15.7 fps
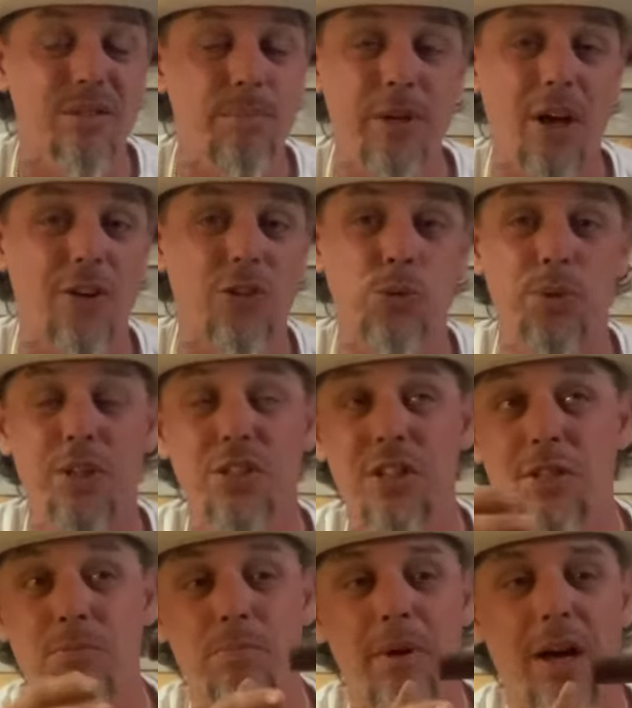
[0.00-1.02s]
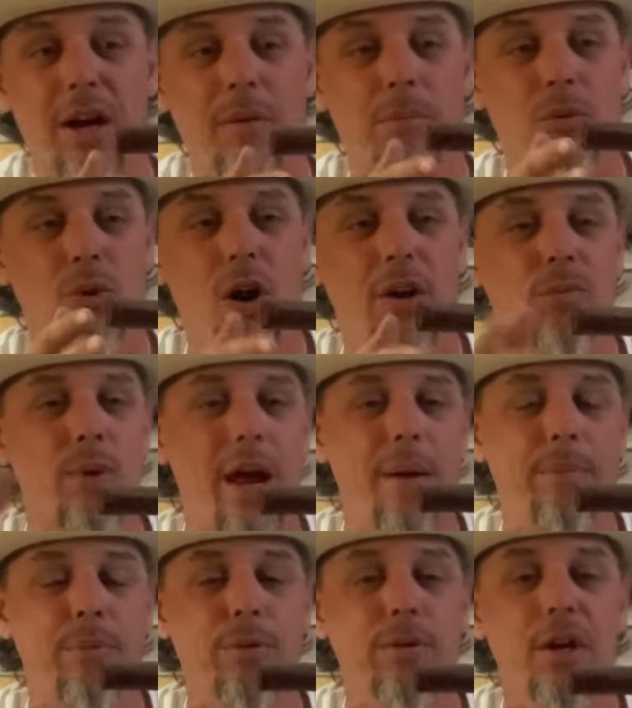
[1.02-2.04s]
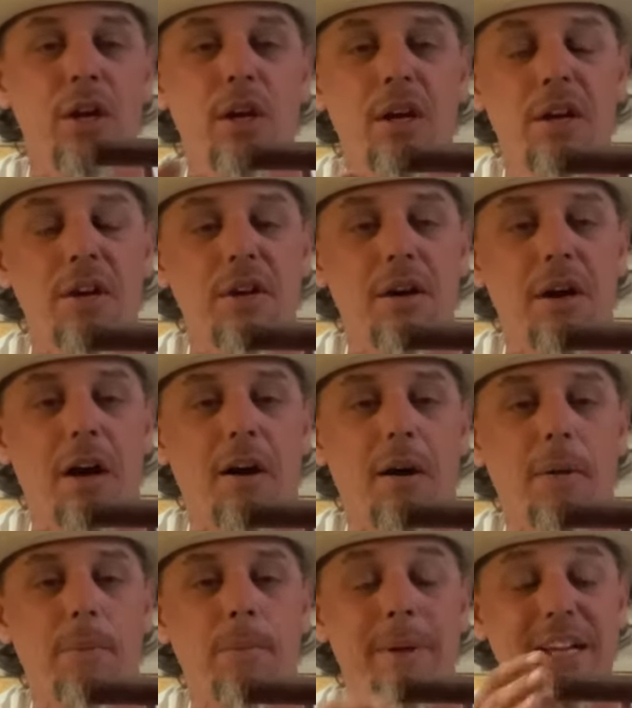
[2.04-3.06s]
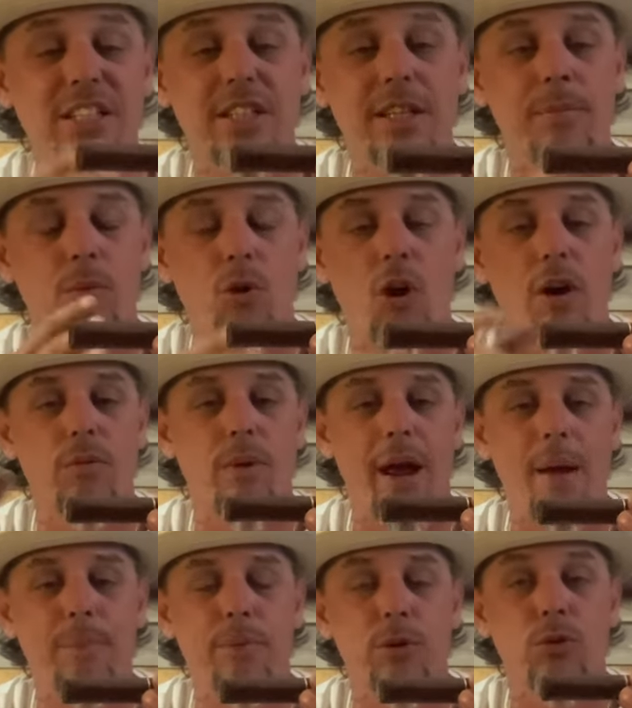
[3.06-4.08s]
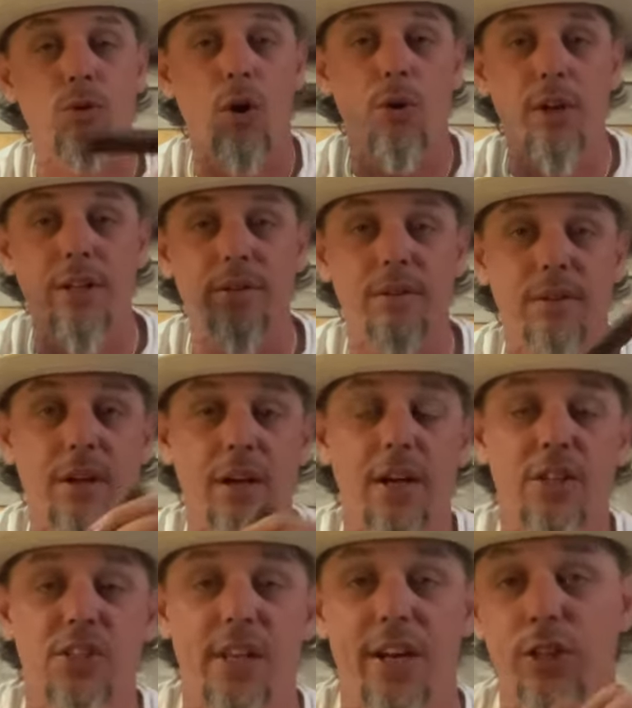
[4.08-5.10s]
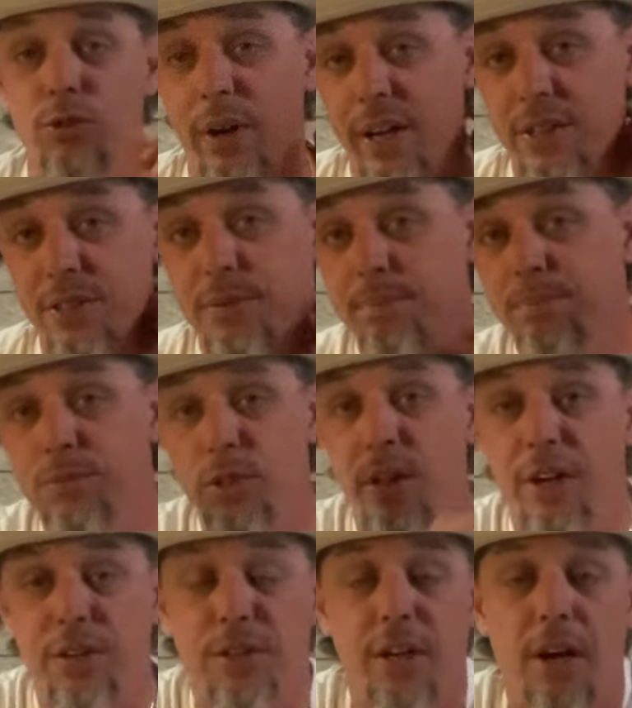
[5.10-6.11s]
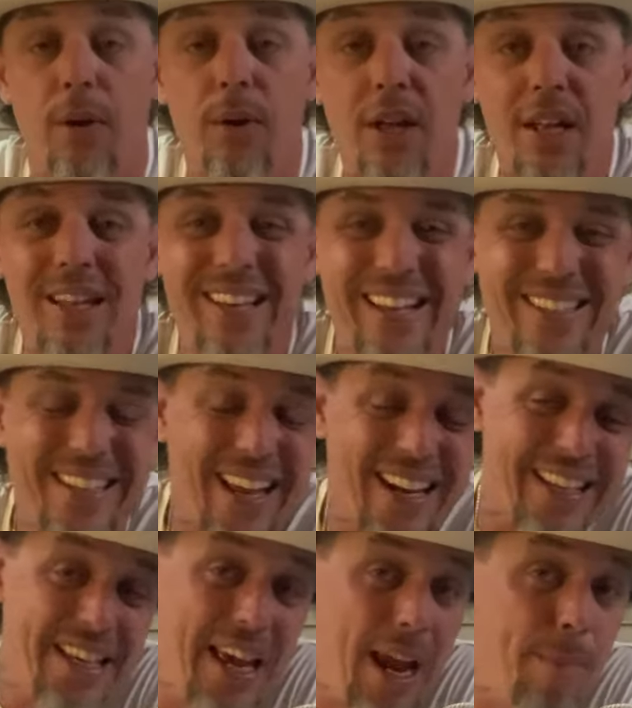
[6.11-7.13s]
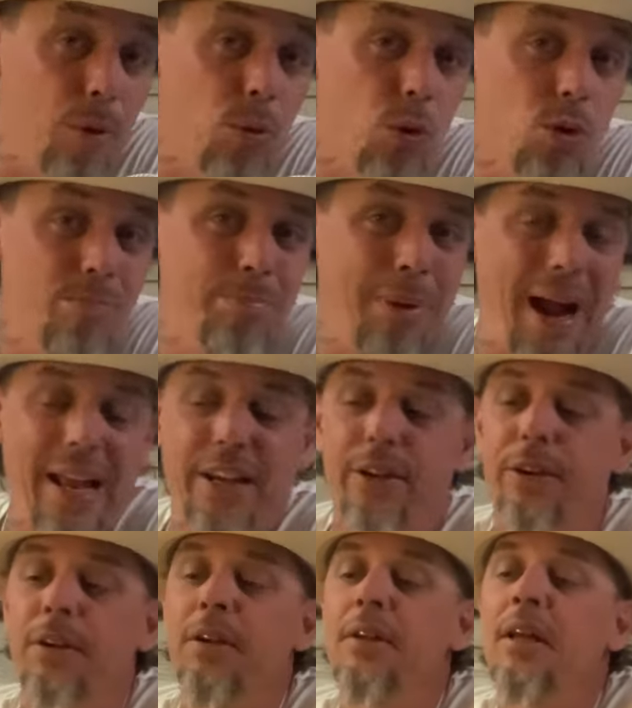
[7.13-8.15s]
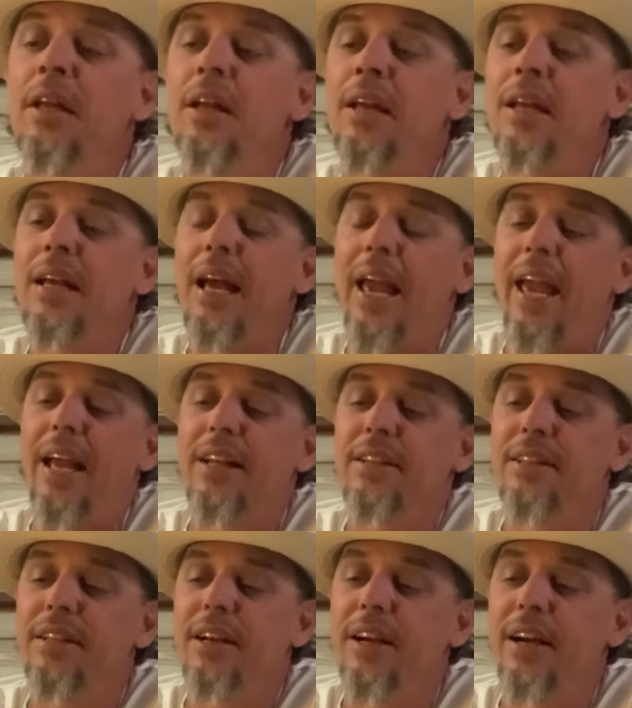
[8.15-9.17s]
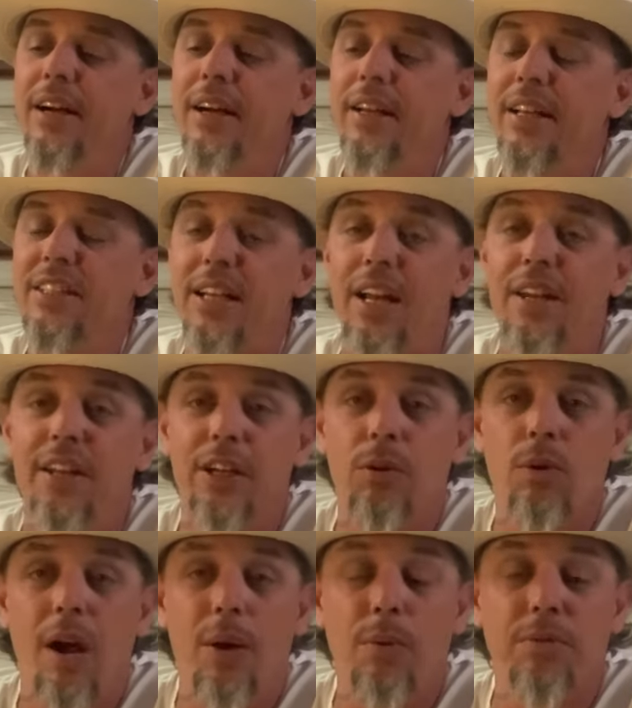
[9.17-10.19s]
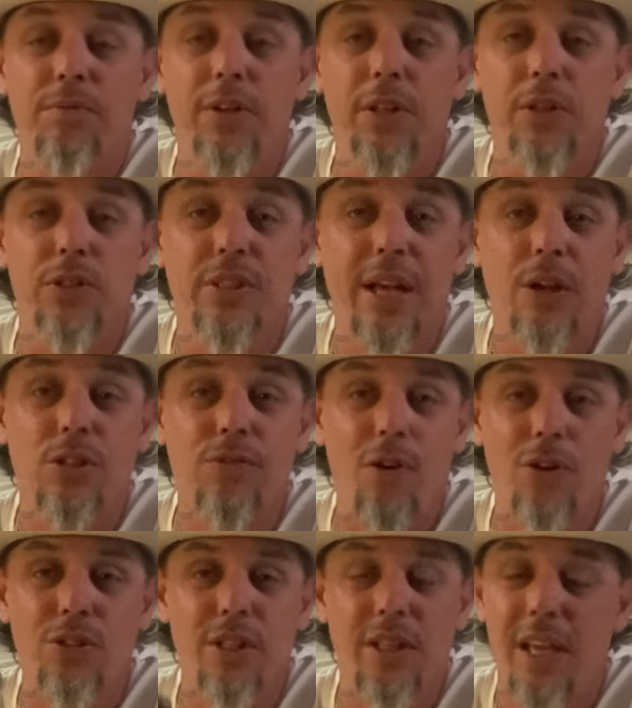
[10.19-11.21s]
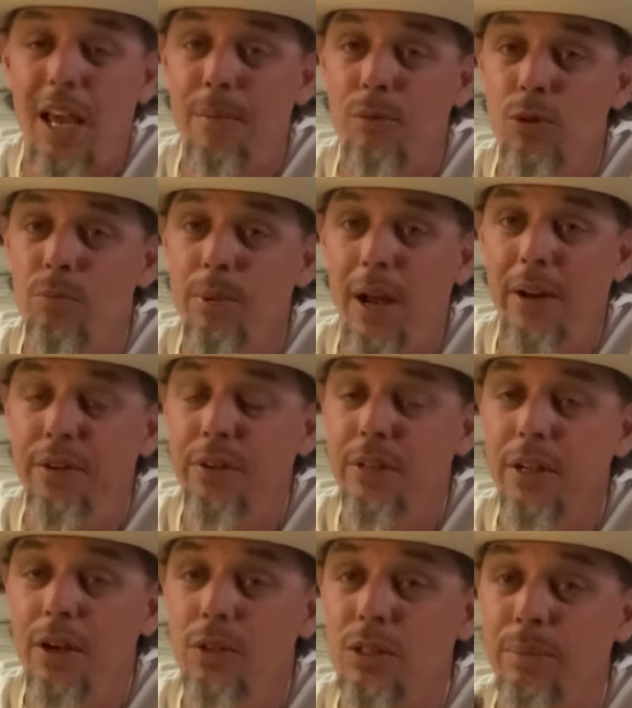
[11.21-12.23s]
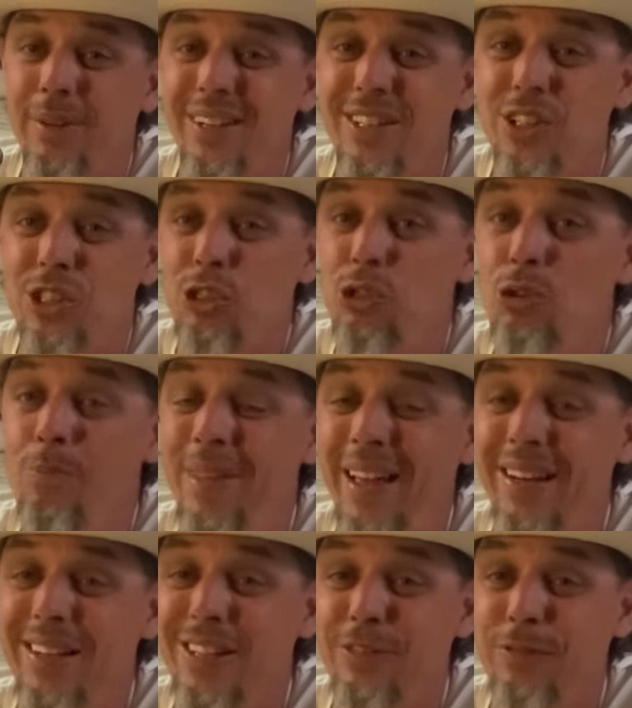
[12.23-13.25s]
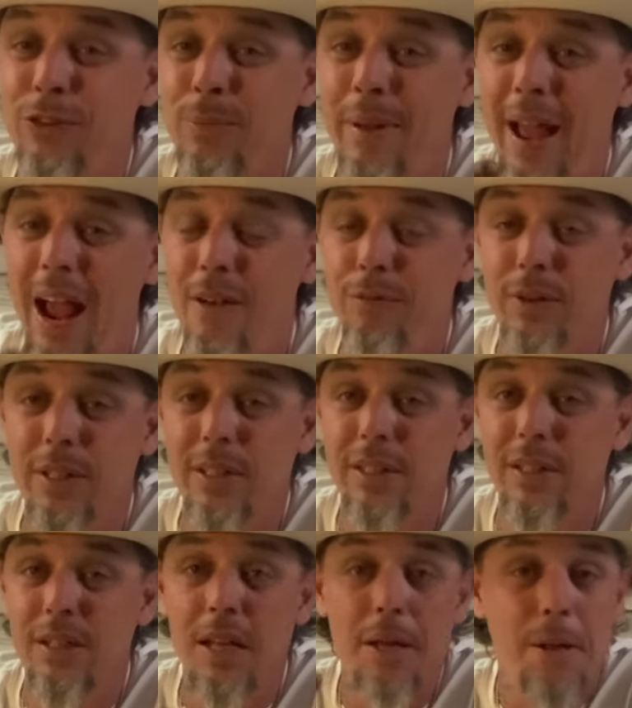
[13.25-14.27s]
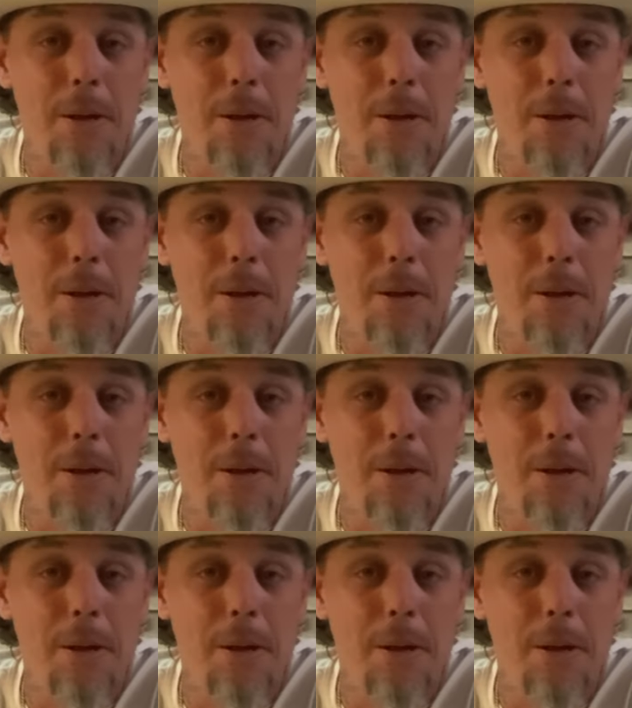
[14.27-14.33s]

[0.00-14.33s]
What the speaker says: Be honest with you. It says Moron wrapper, Mexican Moron wrapper grown in San Andreas. So there you go. It's got a Cameroon binder, and it's got Nicaraguan fillers. Now, as far as the Cameroon binder goes, I'm going to assume that is from Africa,